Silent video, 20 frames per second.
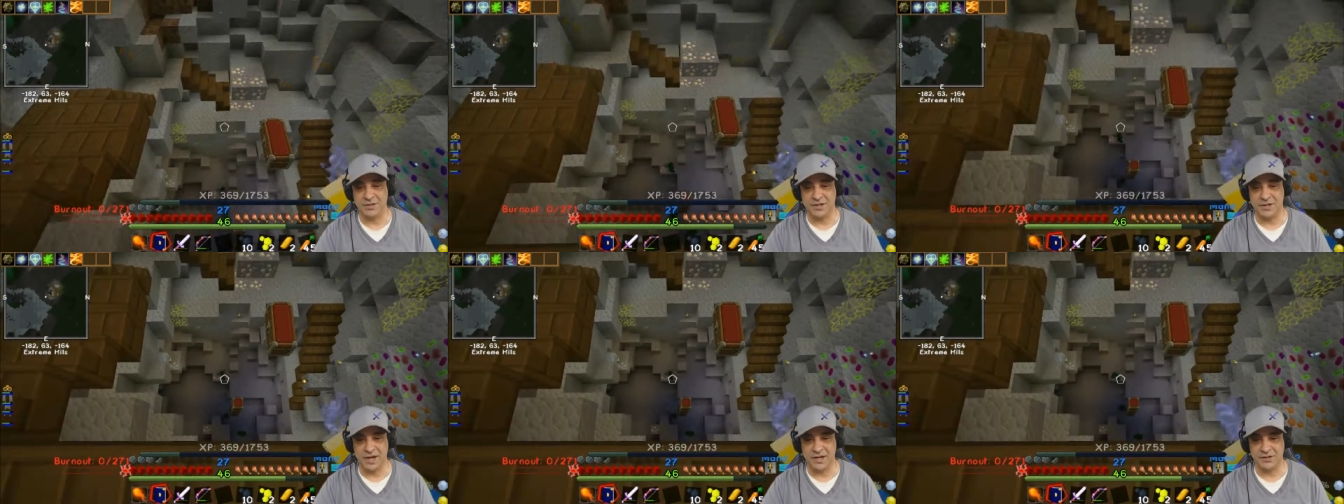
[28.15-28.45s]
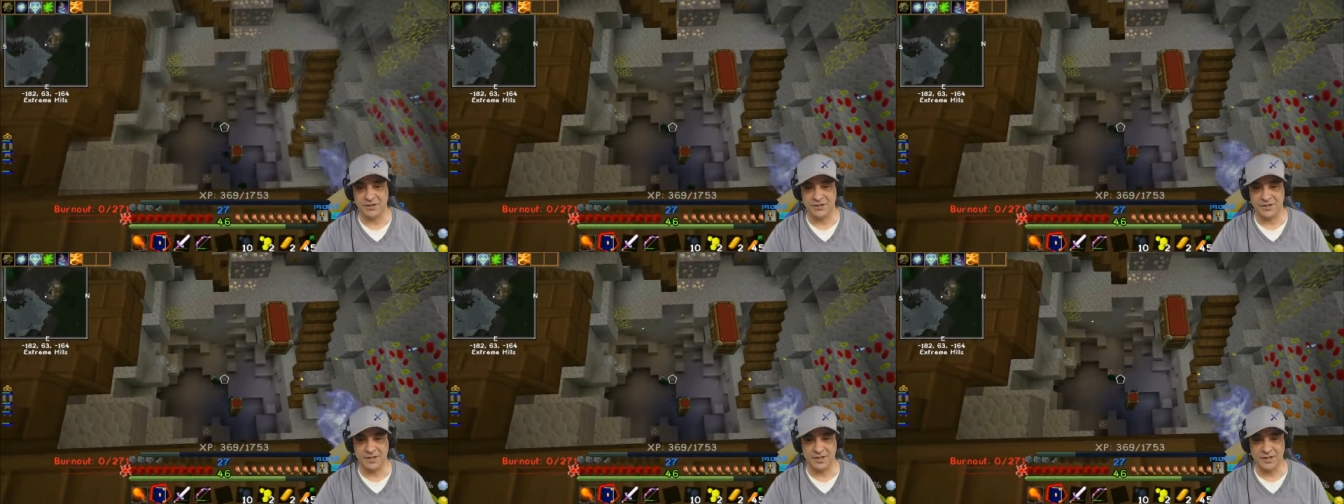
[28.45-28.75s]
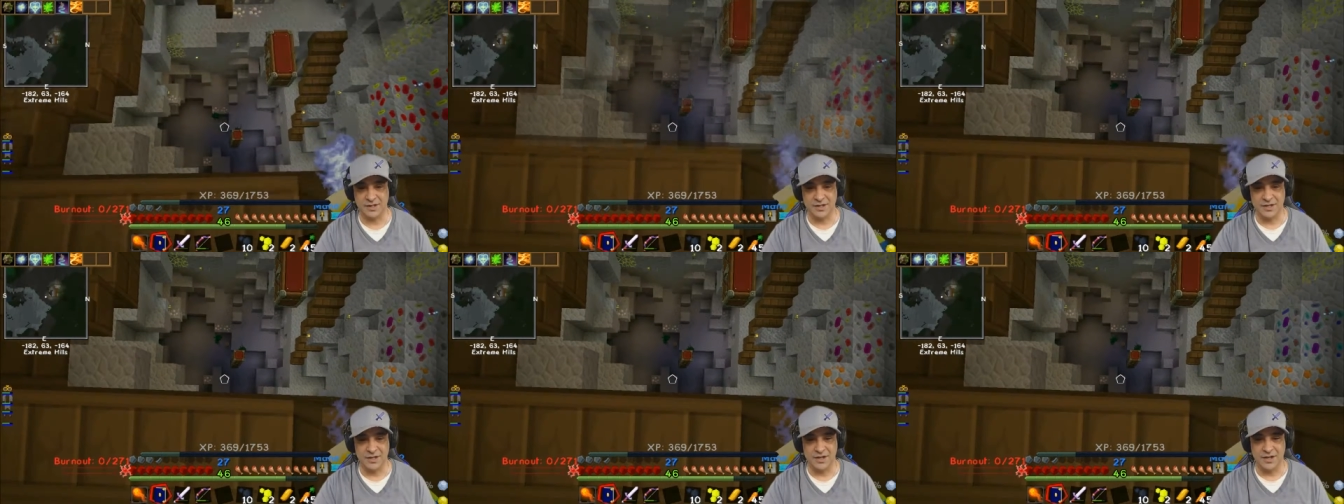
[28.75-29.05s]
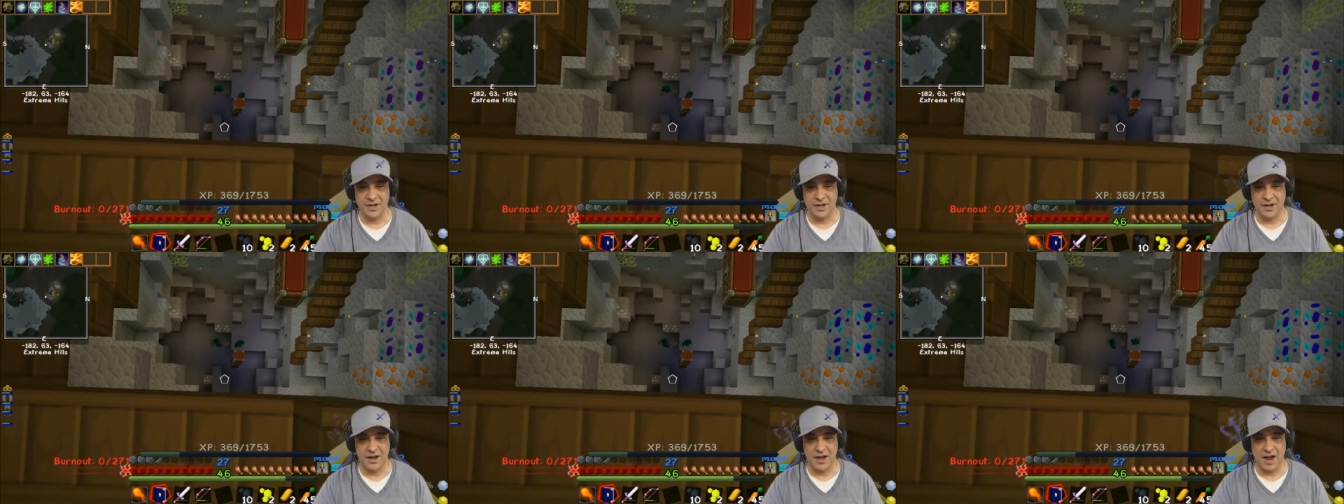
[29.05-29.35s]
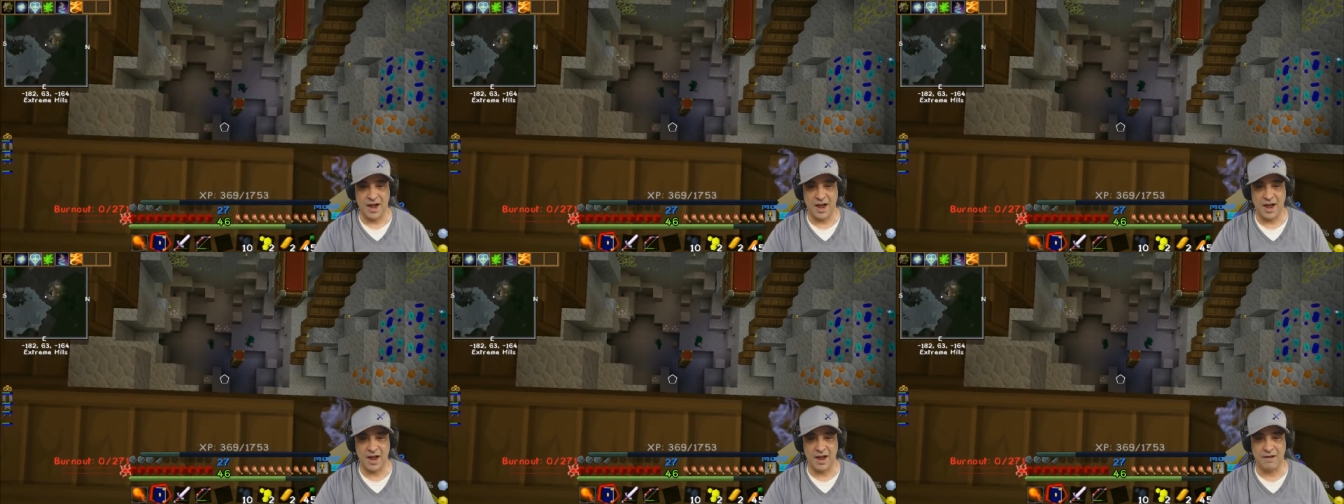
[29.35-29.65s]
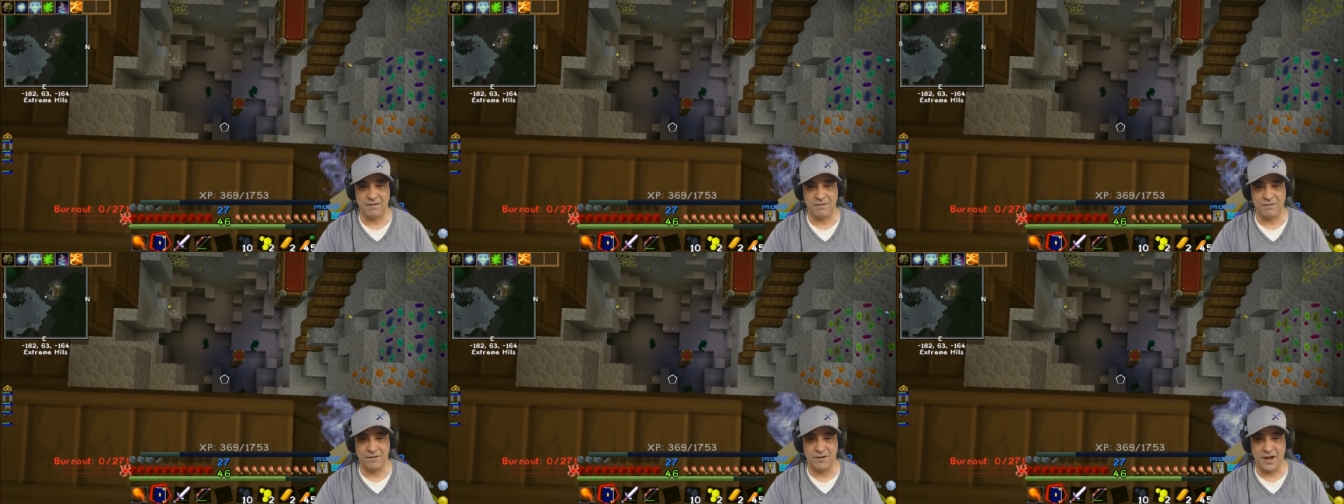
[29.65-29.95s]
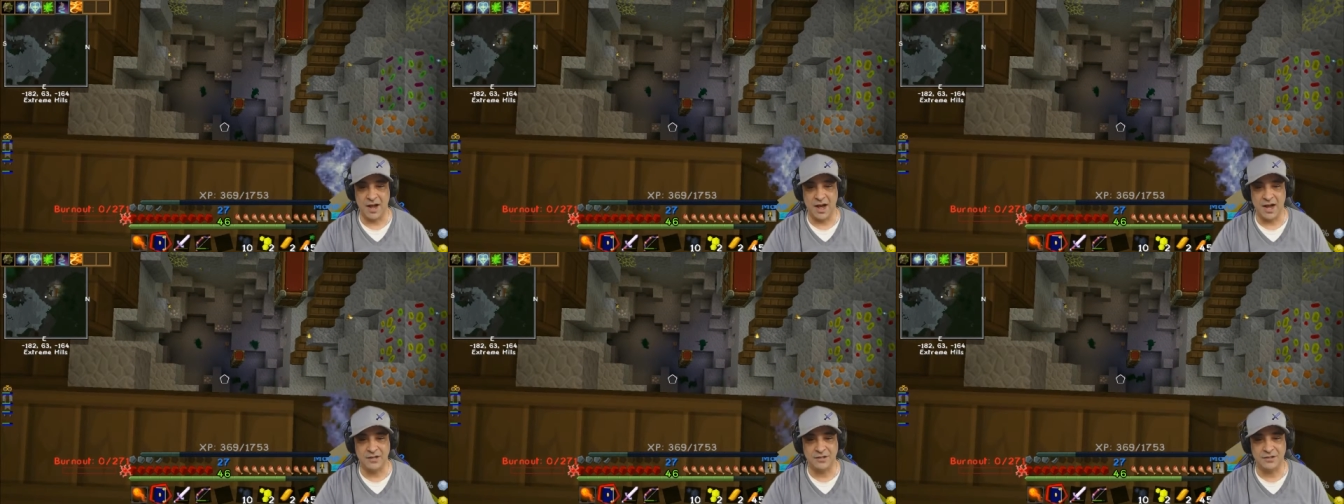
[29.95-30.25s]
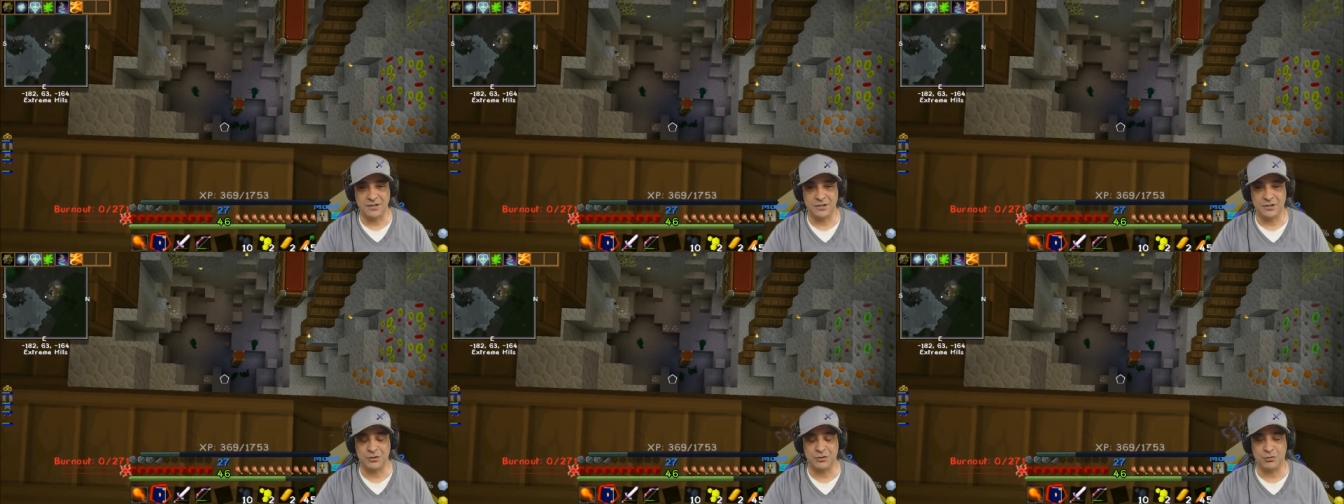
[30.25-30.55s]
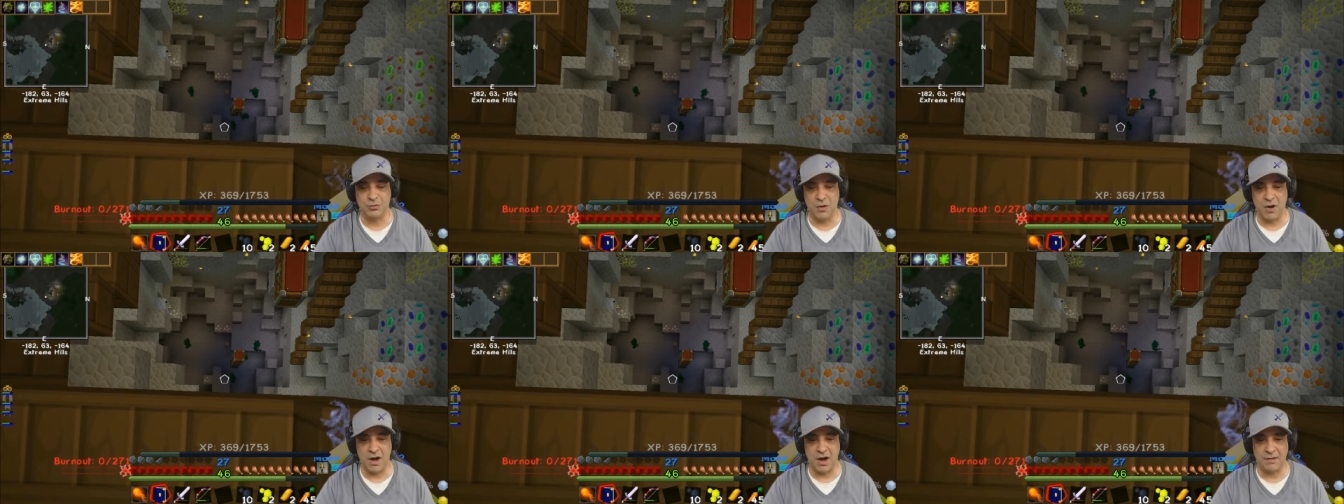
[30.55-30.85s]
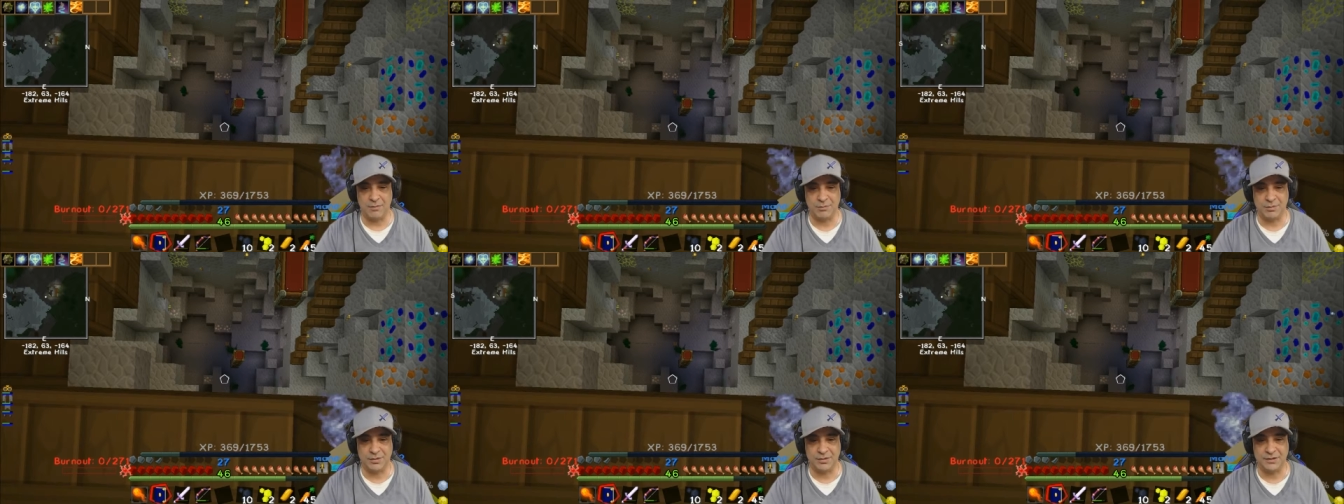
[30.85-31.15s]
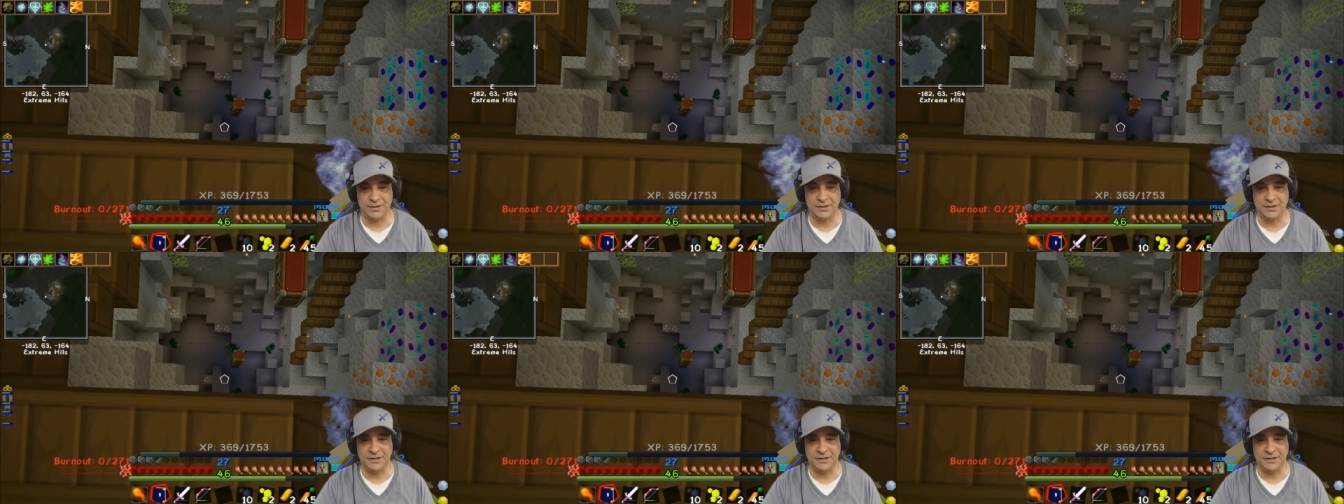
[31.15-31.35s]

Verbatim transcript: You guys I have gone to the swamp